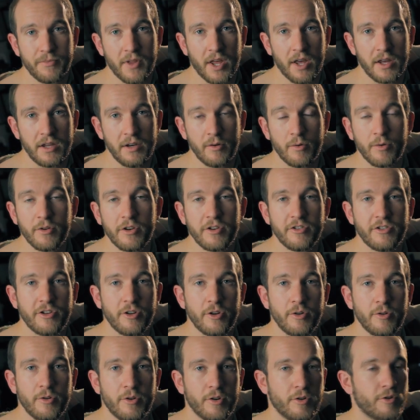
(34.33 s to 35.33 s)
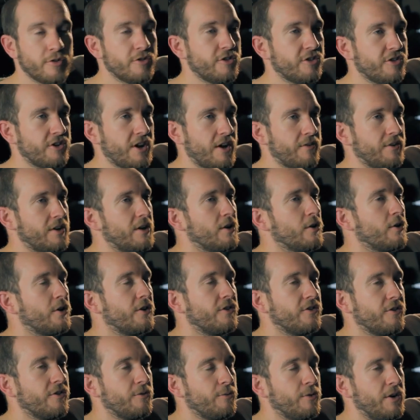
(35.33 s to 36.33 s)
In order to not just have it look
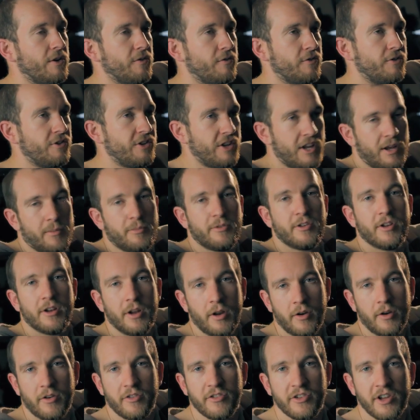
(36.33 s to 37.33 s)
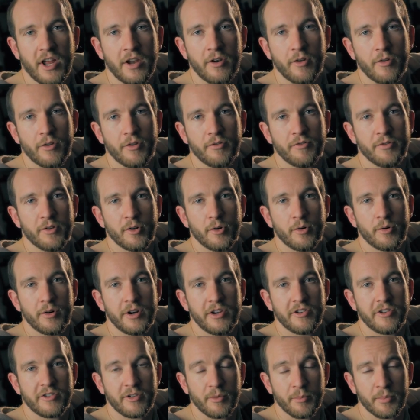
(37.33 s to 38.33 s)
as if we've tipped a load of sand on the floor and
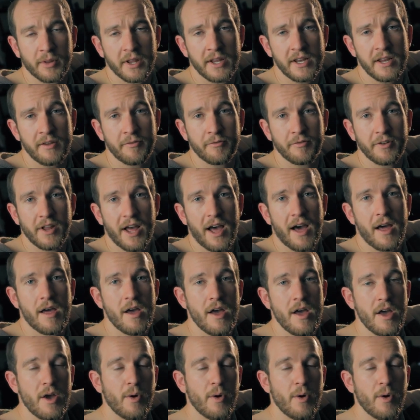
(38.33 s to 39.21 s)
it's completely flat,